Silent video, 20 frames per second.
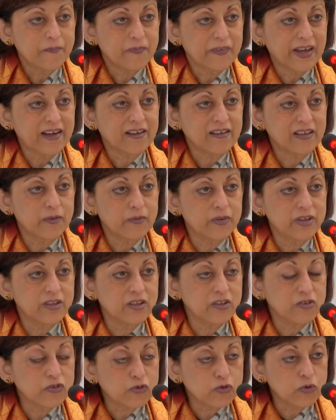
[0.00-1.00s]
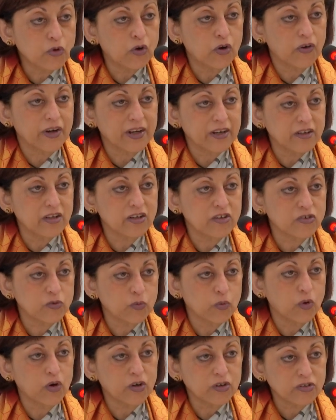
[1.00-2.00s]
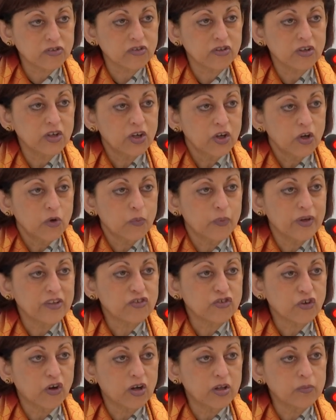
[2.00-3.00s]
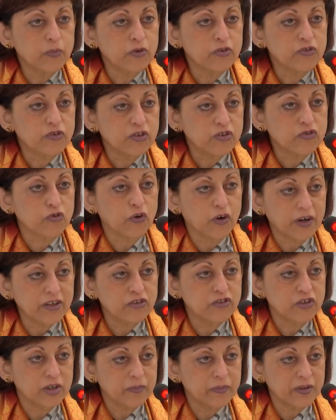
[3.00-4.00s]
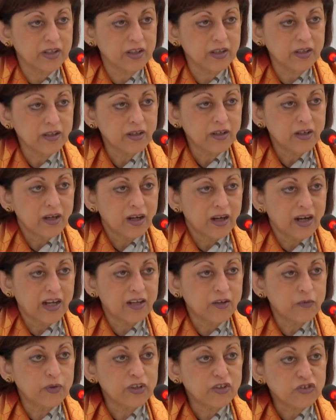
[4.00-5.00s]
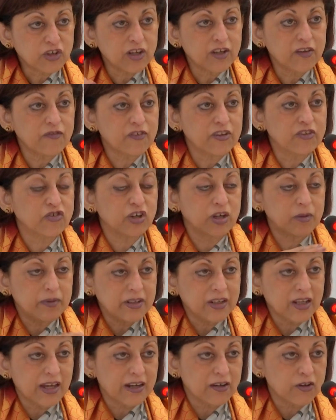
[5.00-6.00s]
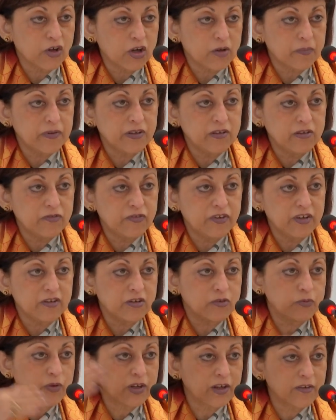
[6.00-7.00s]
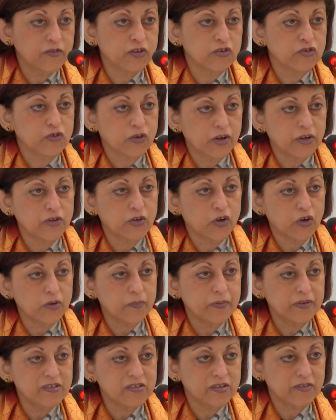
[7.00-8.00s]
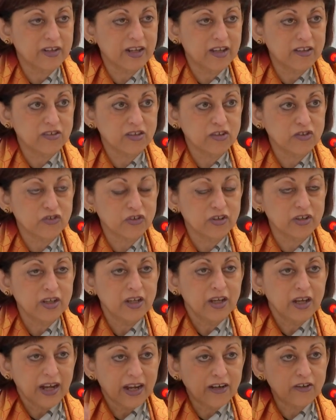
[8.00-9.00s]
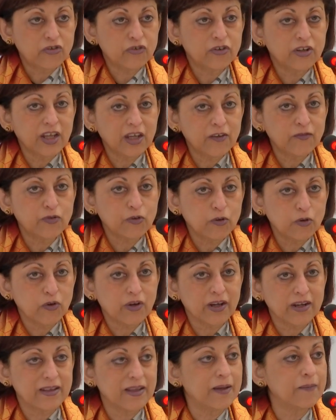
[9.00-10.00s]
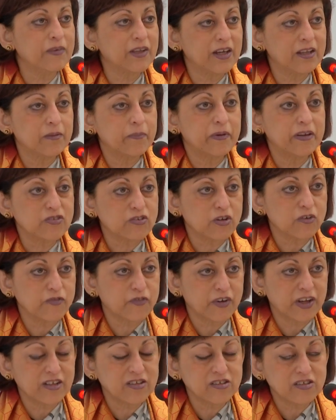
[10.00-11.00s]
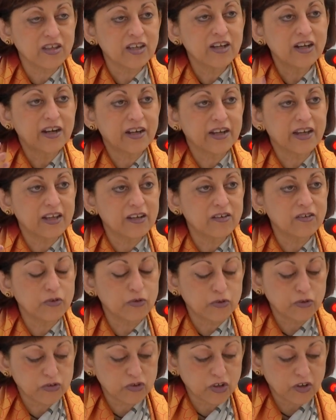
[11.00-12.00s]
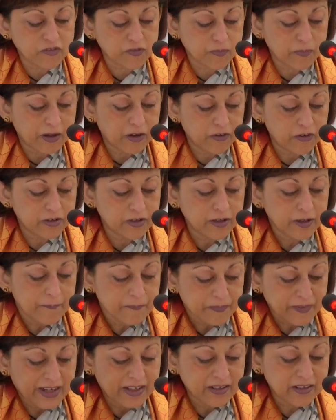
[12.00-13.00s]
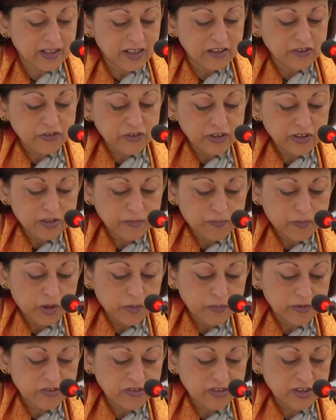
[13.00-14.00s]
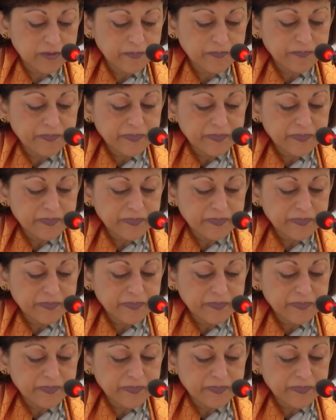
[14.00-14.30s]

that there were these two horrendous wars which almost destroyed Germany and which if Germany had not been defeated would have destroyed European civilization and today if you look at them they are the best of friends again due to soft power and cultural diplomacy.